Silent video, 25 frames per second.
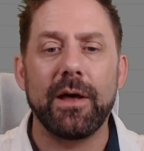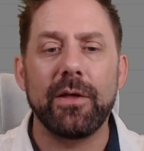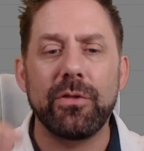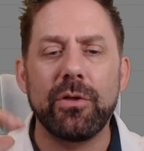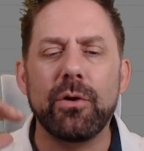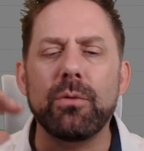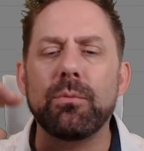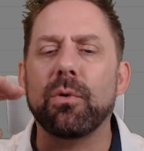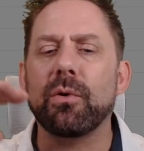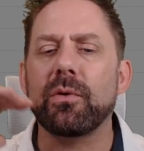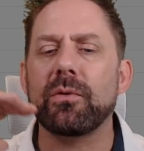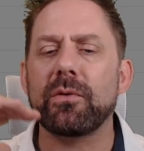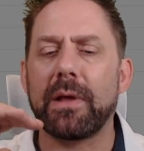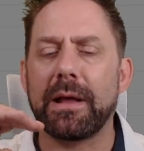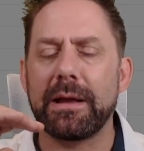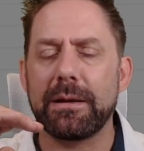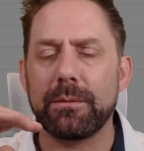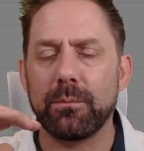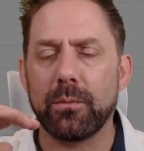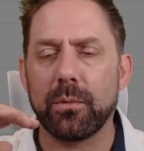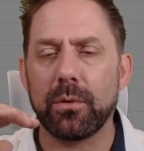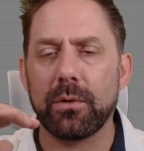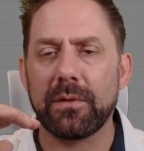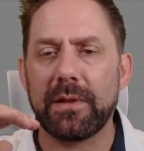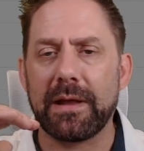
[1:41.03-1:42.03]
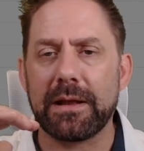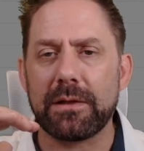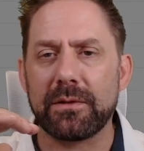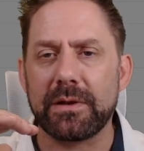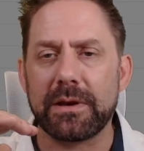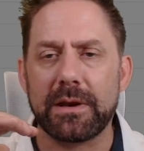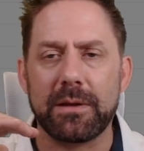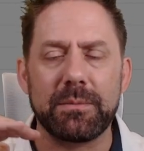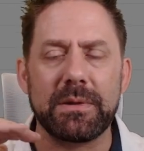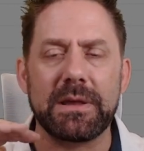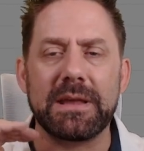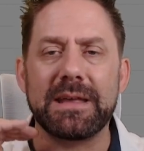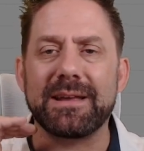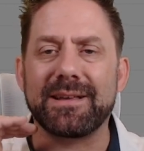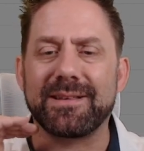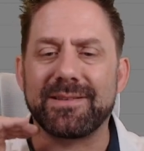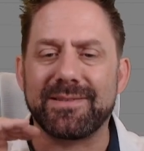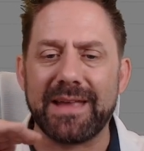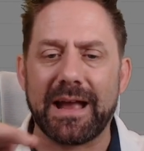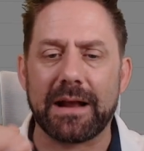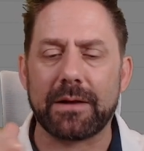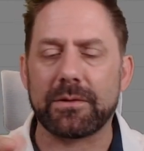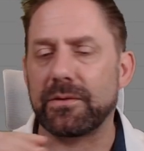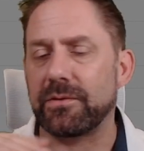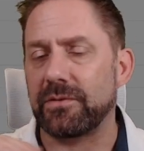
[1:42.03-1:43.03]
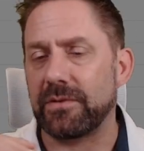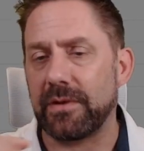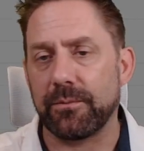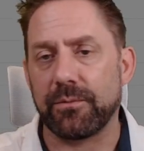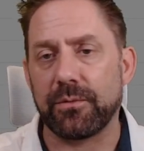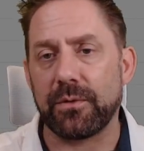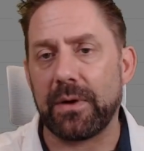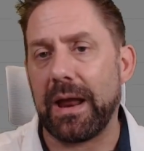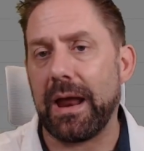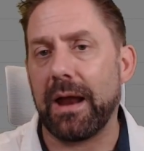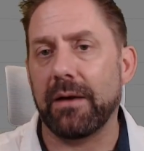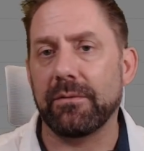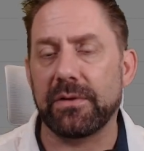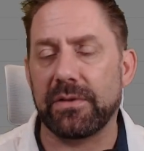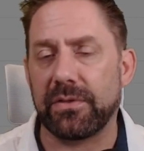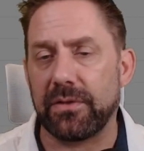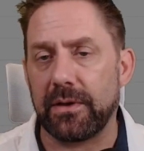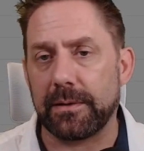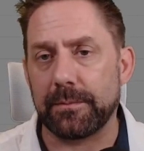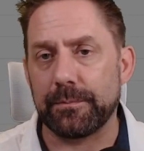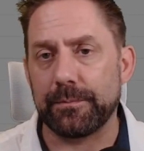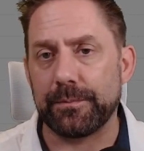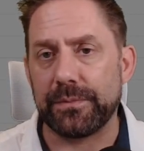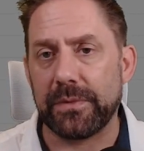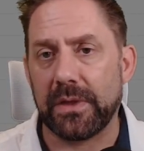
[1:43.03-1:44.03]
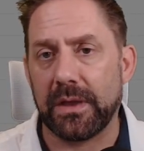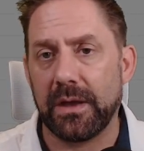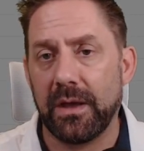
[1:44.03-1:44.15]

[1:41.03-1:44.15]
they're more likely going to be exactly the same for everything.